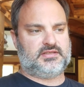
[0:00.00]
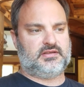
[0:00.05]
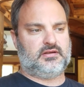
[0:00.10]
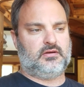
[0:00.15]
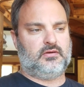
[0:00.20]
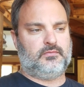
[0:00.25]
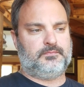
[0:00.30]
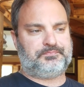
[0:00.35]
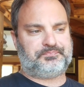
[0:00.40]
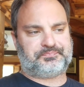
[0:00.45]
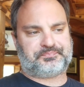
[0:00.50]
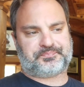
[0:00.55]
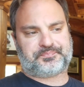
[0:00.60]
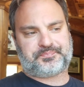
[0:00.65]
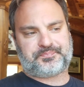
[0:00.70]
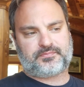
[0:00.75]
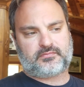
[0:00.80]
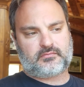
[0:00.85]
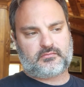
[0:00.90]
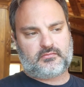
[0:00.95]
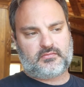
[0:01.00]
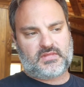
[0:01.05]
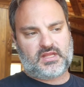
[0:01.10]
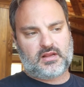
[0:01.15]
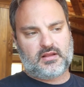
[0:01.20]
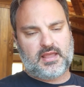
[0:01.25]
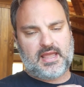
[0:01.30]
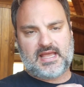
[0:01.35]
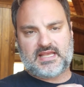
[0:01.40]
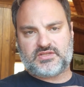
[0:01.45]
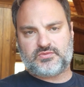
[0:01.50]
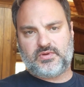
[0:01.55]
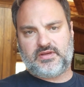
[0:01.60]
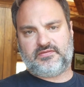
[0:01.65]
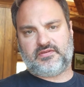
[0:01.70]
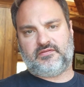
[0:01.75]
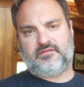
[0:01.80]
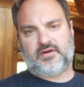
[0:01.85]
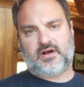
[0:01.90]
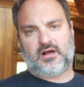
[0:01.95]
So as
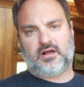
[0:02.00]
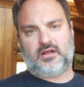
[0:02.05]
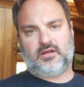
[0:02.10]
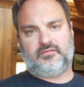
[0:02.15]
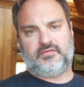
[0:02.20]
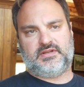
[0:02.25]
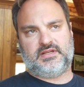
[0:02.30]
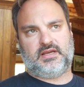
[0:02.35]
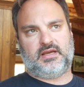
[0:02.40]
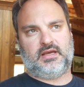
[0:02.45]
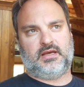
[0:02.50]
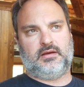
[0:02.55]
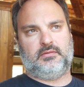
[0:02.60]
we've evolved